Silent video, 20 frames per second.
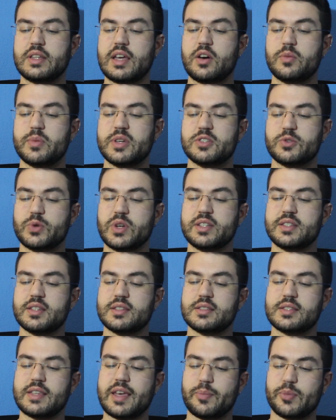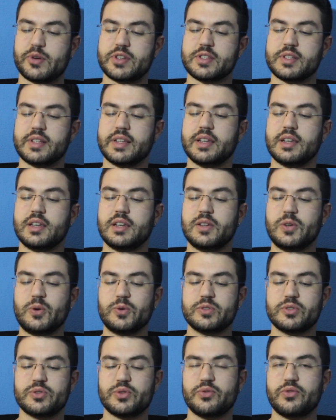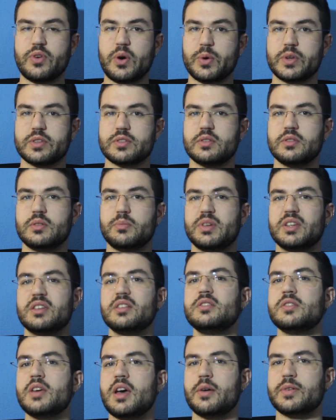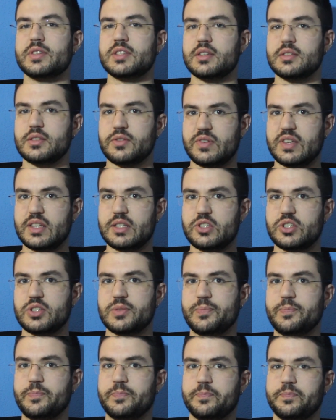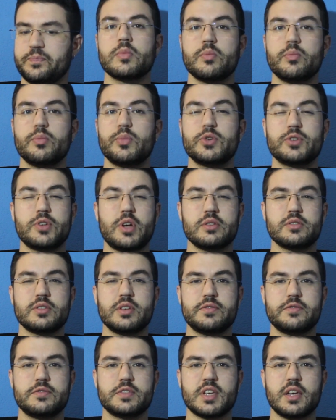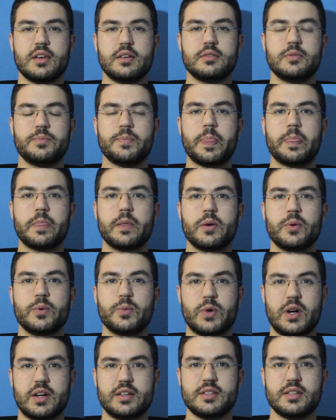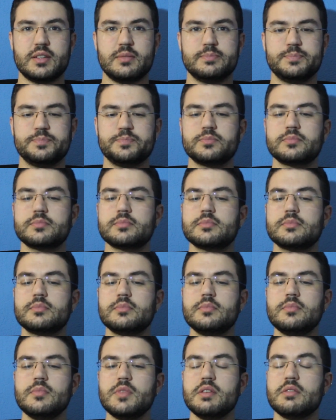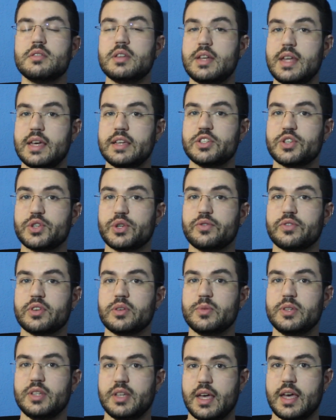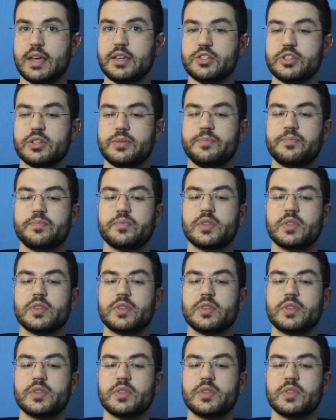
now be treated separately in order to focus on the peculiarities of each. Productive skill, writing. The nature of communication.